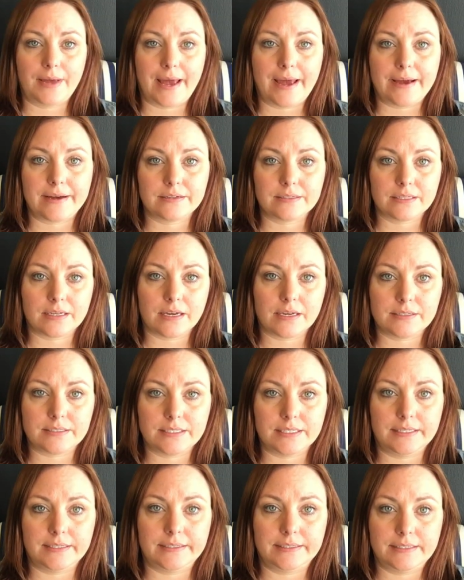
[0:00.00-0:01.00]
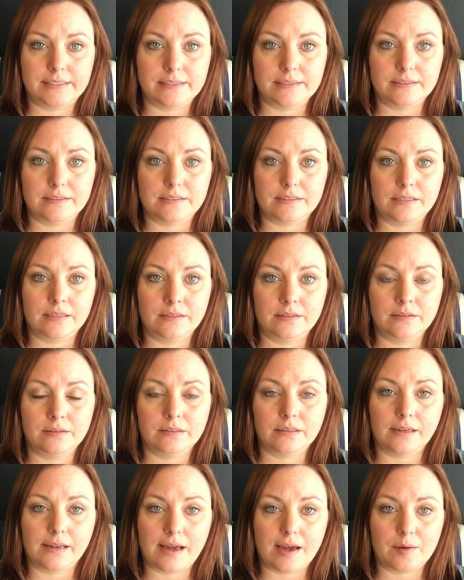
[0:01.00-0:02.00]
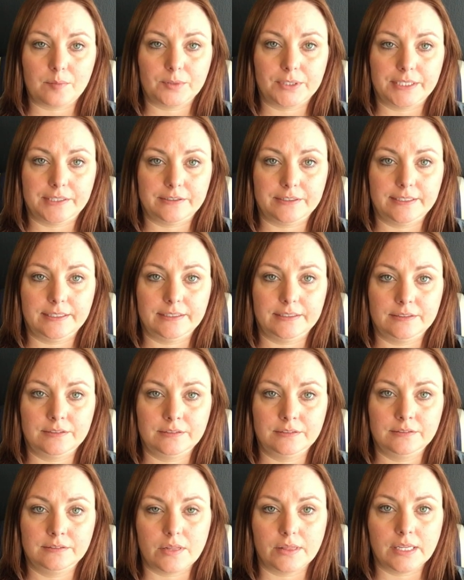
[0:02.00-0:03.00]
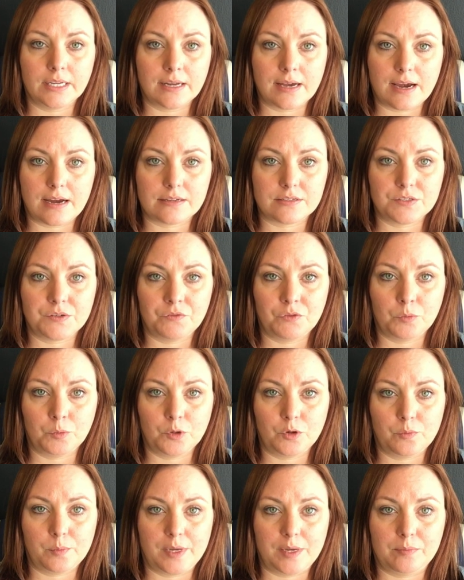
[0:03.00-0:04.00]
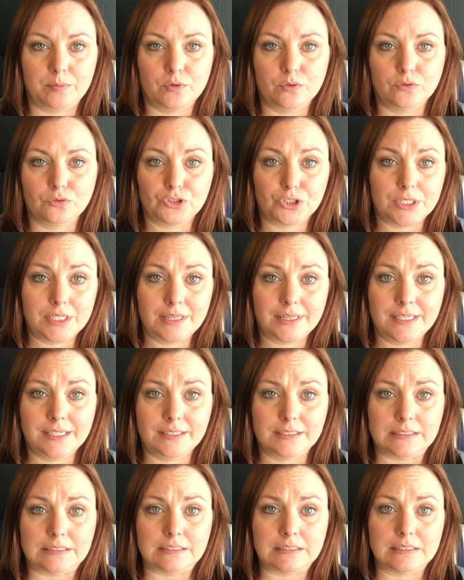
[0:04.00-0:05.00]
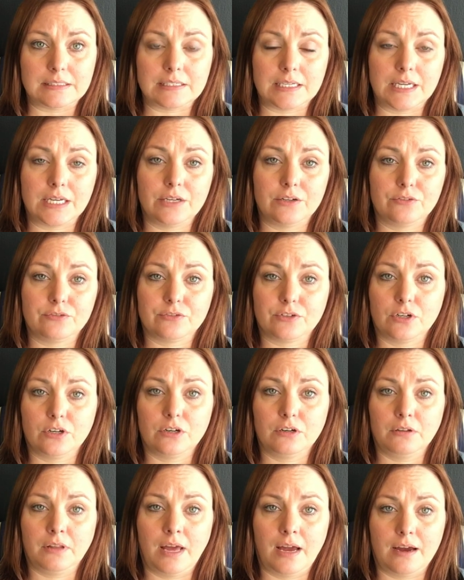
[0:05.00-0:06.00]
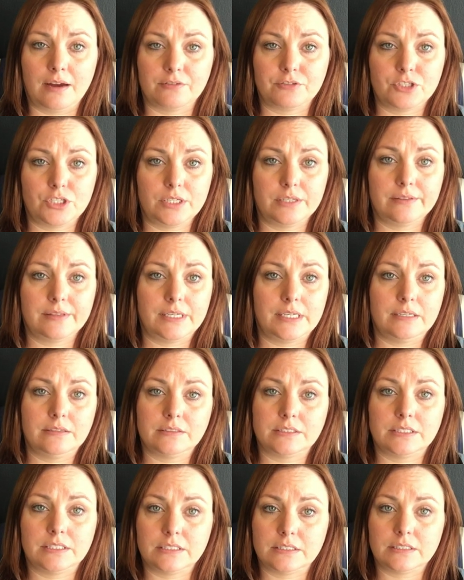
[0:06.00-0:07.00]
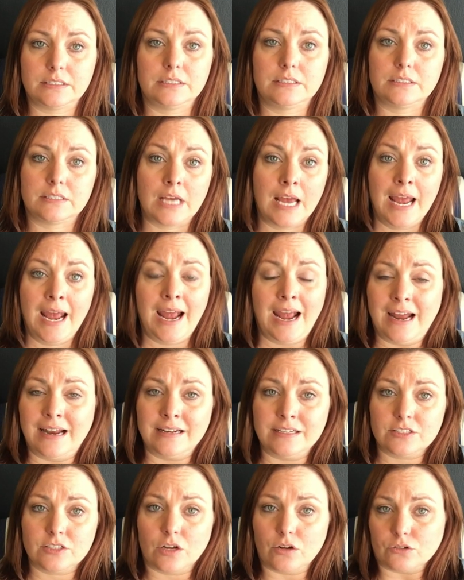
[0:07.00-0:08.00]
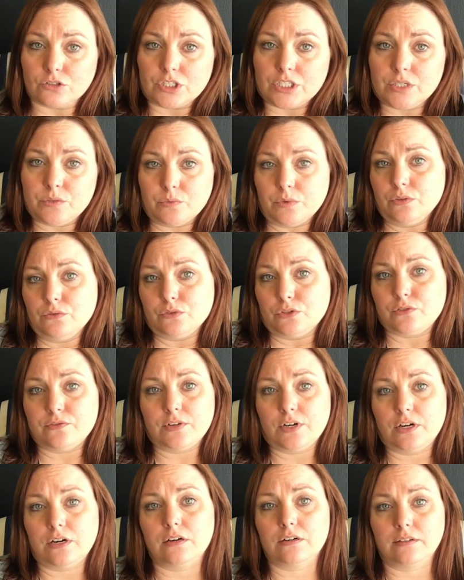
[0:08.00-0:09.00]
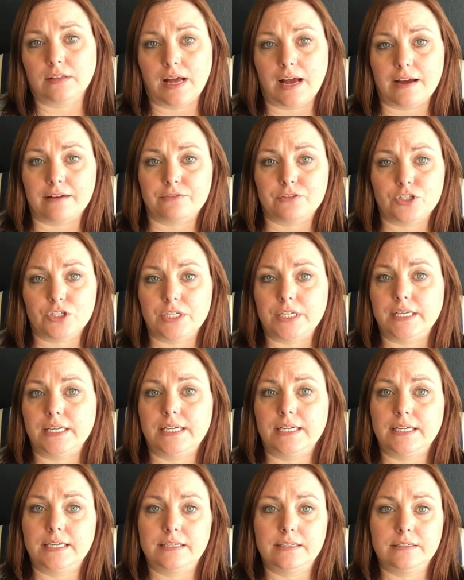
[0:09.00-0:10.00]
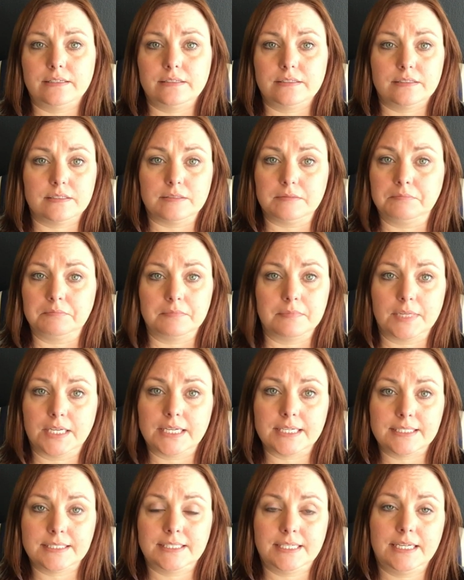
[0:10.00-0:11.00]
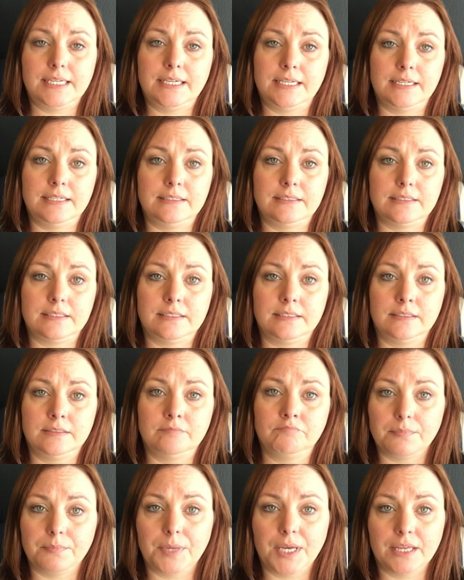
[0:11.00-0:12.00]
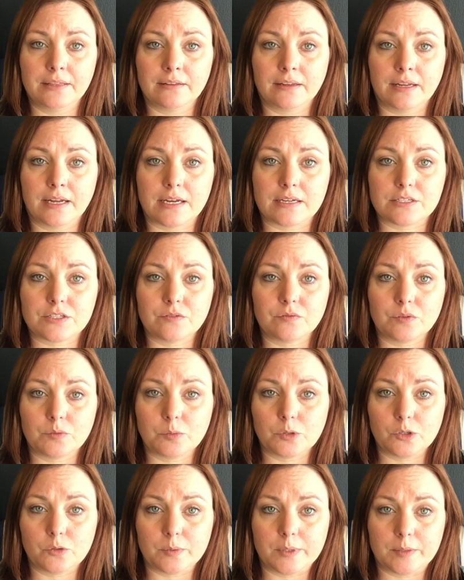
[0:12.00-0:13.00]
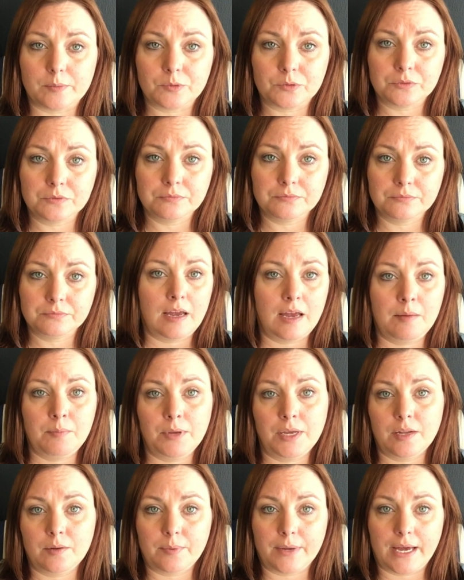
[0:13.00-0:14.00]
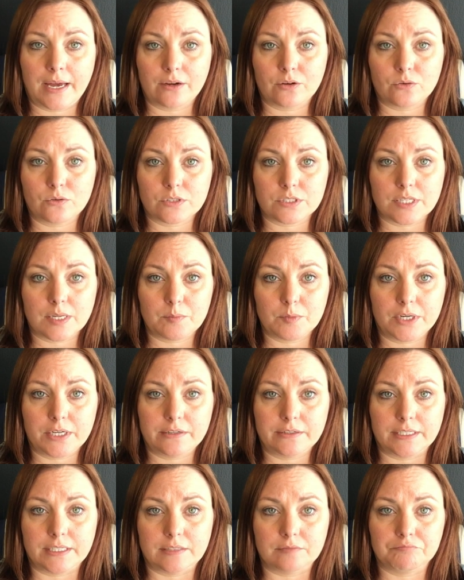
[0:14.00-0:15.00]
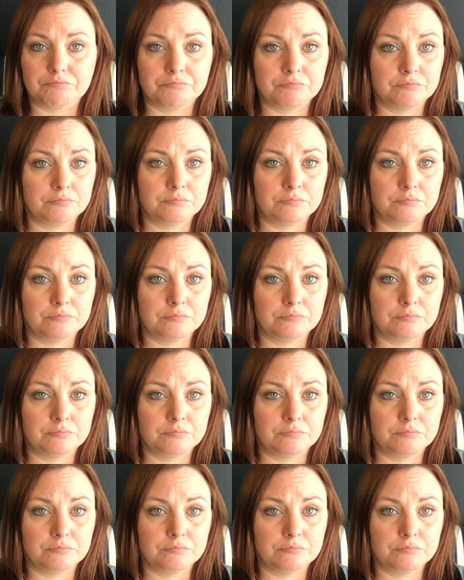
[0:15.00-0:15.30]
As Cussy is the librarian, the last of the blue people, she thinks this is it for her life. She thinks this is, and it's all she wants for her life. She is content being the last of the blue people and being a pack horse librarian.